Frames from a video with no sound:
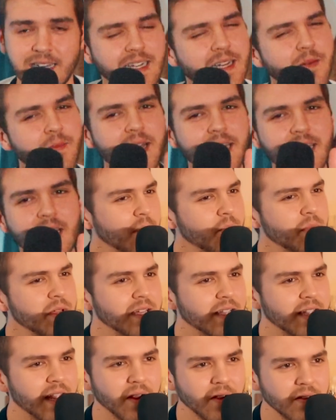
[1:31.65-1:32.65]
And it might be the
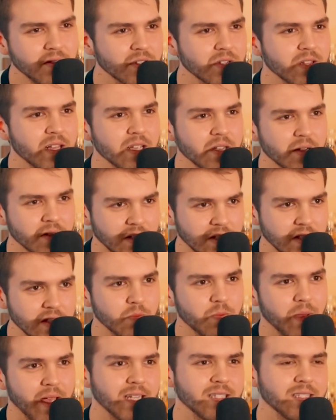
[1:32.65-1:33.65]
character that you're
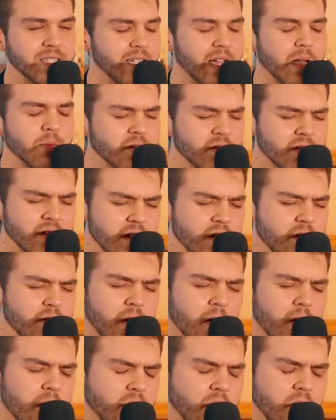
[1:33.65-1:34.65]
expecting. I'm sure that you've
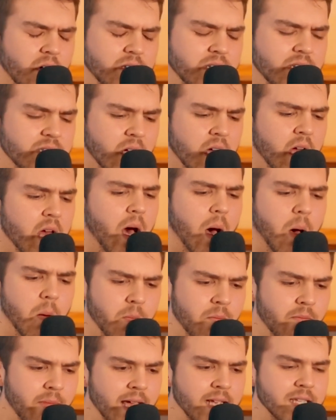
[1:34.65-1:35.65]
heard all these
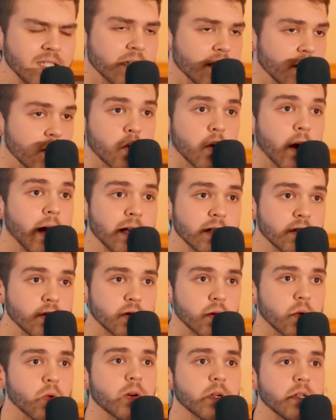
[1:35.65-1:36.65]
amazing grand
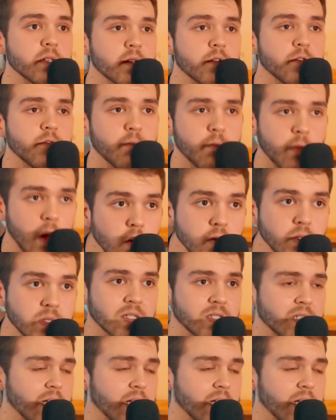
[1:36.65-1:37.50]
stories of Moses.